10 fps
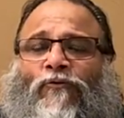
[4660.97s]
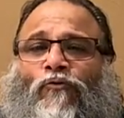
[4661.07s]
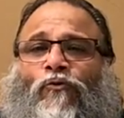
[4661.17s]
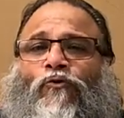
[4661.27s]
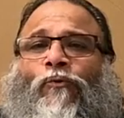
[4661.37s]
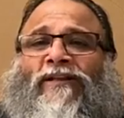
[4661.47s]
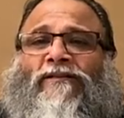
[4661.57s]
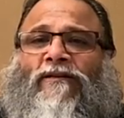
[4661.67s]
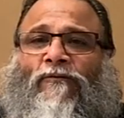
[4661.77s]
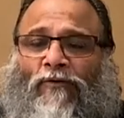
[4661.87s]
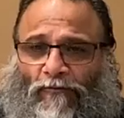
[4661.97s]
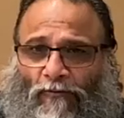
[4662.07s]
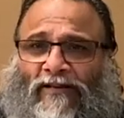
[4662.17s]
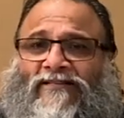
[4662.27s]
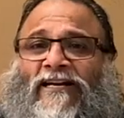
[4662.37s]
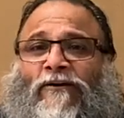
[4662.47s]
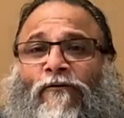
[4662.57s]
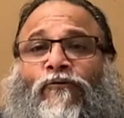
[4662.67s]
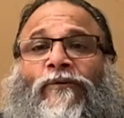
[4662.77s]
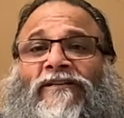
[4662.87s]
two twin one set
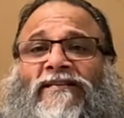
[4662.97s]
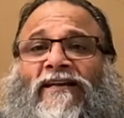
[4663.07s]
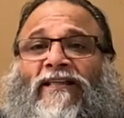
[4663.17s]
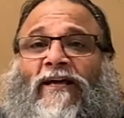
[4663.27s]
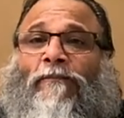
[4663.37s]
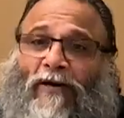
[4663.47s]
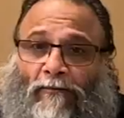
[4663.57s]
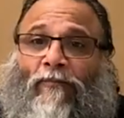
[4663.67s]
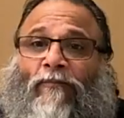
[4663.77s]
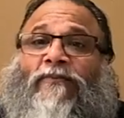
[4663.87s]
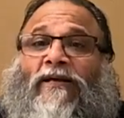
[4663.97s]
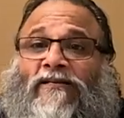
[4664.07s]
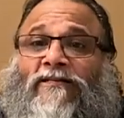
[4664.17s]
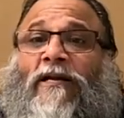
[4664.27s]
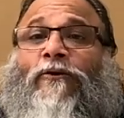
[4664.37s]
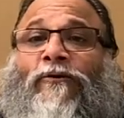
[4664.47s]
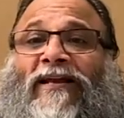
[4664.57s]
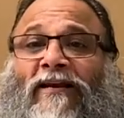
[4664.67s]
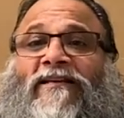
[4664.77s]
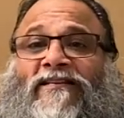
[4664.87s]
of twins are there but there is still
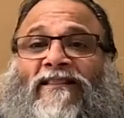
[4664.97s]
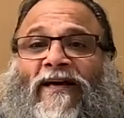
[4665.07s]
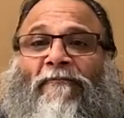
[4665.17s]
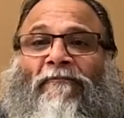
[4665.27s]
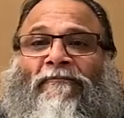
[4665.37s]
uniqueness in them